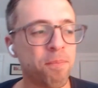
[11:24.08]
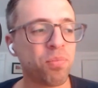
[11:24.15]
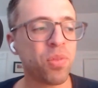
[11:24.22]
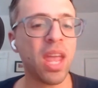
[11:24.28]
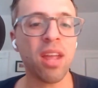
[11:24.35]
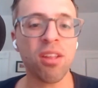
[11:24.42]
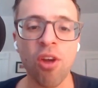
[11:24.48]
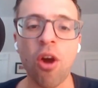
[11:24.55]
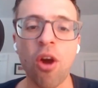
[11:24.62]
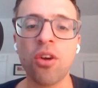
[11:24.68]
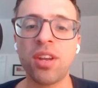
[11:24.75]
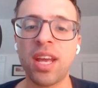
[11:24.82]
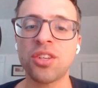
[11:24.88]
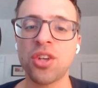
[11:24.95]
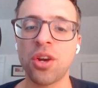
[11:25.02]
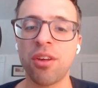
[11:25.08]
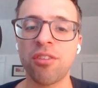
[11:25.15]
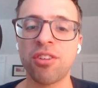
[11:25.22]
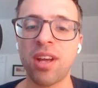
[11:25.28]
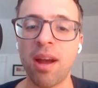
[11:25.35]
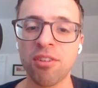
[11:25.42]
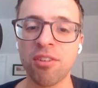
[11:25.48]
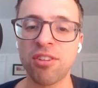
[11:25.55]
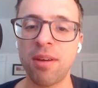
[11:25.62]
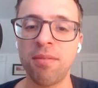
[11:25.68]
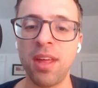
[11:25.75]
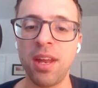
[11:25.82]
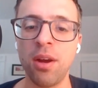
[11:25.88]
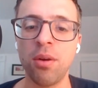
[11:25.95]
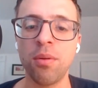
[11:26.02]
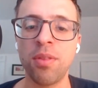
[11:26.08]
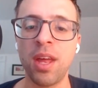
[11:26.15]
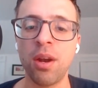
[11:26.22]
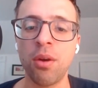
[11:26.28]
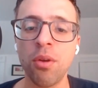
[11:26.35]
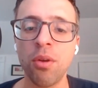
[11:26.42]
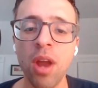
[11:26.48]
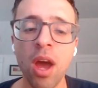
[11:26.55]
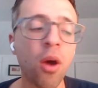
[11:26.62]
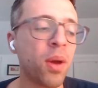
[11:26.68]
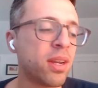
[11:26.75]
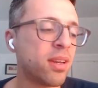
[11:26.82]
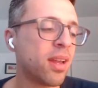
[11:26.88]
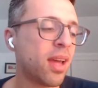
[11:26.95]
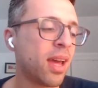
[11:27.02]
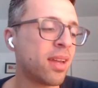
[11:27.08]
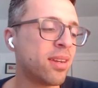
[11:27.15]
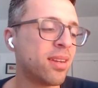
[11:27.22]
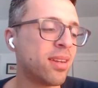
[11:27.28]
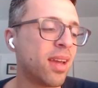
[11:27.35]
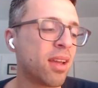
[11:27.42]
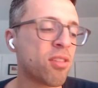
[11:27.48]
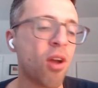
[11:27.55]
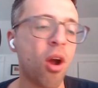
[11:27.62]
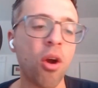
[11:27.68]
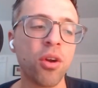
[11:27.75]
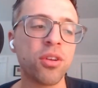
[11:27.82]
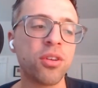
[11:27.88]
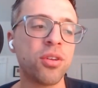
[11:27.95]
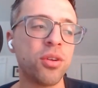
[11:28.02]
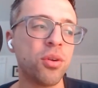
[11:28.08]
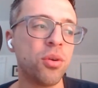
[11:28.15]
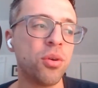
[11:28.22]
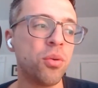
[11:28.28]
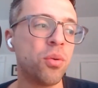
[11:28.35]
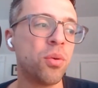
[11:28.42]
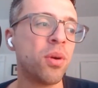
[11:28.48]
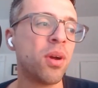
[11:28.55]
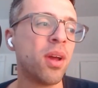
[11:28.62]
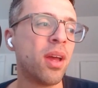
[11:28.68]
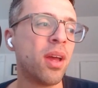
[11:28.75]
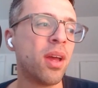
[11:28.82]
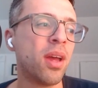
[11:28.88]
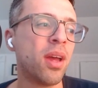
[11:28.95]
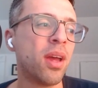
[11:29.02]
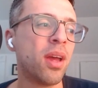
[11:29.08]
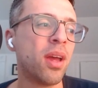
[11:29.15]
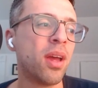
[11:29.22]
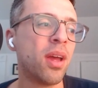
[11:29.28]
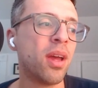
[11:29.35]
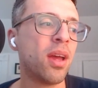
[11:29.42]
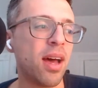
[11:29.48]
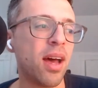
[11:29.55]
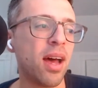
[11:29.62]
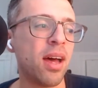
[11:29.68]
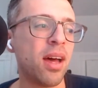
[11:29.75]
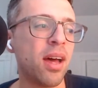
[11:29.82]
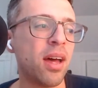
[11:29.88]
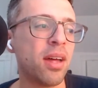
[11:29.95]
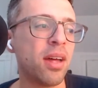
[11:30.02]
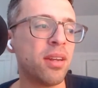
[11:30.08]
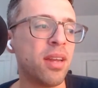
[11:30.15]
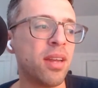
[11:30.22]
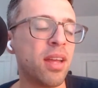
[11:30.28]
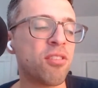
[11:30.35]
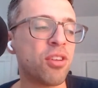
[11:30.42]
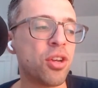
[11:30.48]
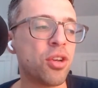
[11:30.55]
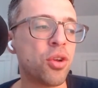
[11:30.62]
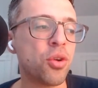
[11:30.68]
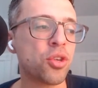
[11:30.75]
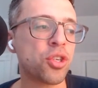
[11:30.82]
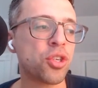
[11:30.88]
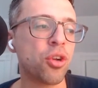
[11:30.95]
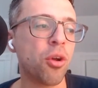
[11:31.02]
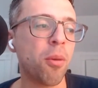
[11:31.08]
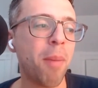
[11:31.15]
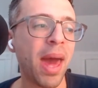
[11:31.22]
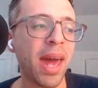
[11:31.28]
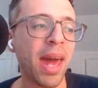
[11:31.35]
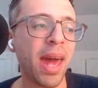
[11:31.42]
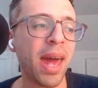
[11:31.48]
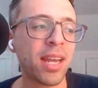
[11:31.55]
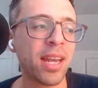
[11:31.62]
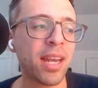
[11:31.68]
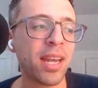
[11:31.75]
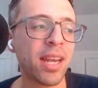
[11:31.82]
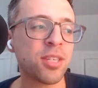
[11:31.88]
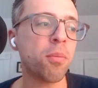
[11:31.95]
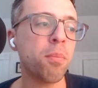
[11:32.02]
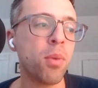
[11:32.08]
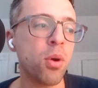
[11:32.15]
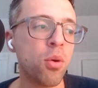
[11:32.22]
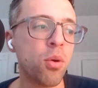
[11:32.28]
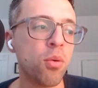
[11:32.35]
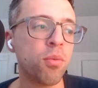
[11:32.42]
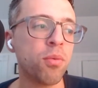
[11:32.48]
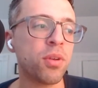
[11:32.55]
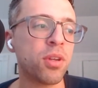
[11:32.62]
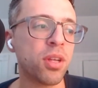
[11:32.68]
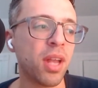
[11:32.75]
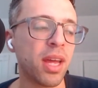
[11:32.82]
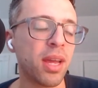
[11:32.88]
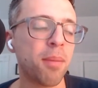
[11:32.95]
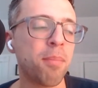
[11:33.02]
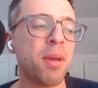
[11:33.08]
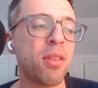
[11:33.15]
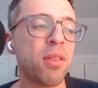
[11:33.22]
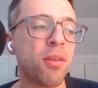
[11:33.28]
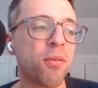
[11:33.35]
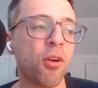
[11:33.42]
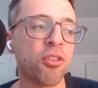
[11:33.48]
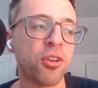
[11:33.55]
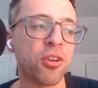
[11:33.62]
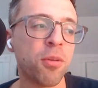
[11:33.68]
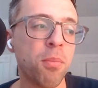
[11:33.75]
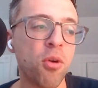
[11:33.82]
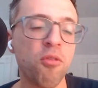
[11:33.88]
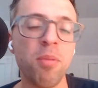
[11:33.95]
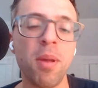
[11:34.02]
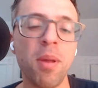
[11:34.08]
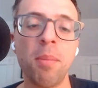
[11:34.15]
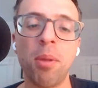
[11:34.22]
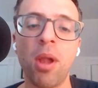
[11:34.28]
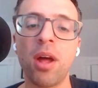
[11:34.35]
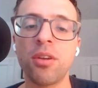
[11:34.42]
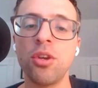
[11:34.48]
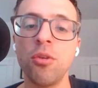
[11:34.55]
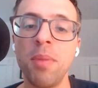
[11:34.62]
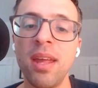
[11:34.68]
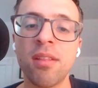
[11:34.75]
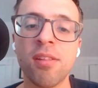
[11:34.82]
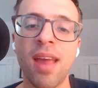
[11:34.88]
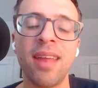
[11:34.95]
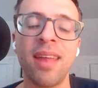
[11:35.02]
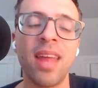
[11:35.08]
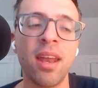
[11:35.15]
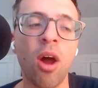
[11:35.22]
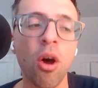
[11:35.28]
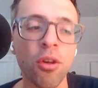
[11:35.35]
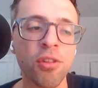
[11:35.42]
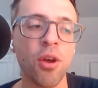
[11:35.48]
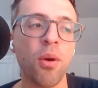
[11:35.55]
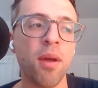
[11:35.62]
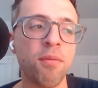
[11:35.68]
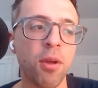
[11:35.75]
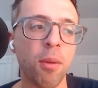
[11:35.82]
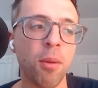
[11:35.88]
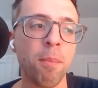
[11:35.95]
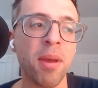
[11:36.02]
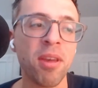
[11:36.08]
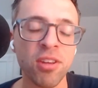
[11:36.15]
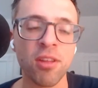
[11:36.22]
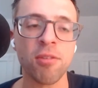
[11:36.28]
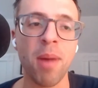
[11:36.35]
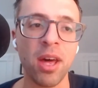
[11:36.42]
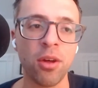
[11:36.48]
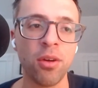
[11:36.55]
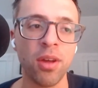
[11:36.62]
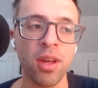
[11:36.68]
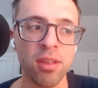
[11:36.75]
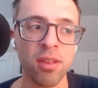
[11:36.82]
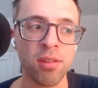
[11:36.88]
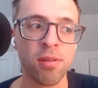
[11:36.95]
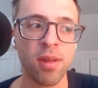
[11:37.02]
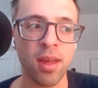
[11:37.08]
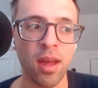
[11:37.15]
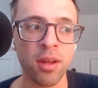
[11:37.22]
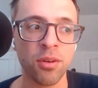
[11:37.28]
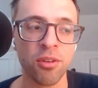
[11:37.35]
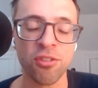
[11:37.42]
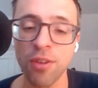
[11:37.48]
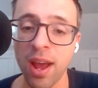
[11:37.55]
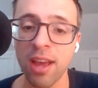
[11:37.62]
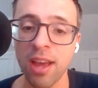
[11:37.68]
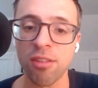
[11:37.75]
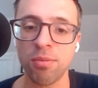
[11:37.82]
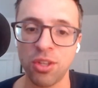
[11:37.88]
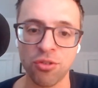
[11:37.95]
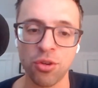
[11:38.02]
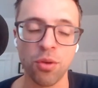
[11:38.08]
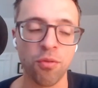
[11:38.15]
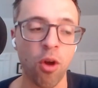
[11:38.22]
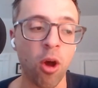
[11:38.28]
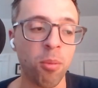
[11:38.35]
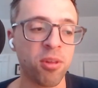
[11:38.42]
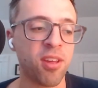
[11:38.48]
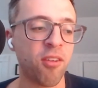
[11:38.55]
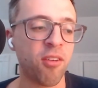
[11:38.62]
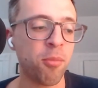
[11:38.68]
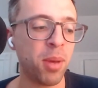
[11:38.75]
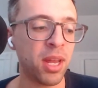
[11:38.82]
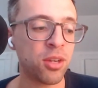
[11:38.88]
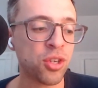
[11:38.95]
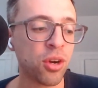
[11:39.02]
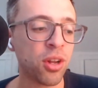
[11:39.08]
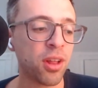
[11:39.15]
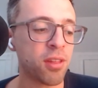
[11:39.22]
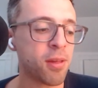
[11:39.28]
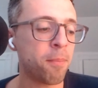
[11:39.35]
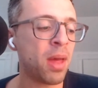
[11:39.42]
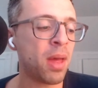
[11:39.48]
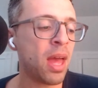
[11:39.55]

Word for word: it's hard to get journalists to cover stuff they don't they don't know and and it's hard to this is just like a, a, an institutional management thing, but it's often hard to move to like be the first to move people onto new beats. And then also, if your business model is under stress, which is true for almost everybody in journalism,